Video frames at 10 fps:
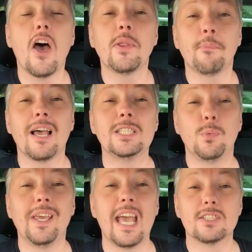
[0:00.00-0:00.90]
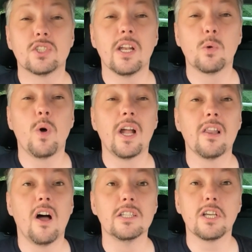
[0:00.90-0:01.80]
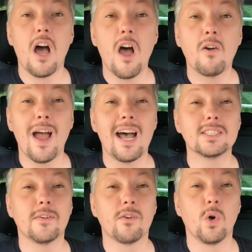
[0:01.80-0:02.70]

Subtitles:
other place we get solid white lines are at, of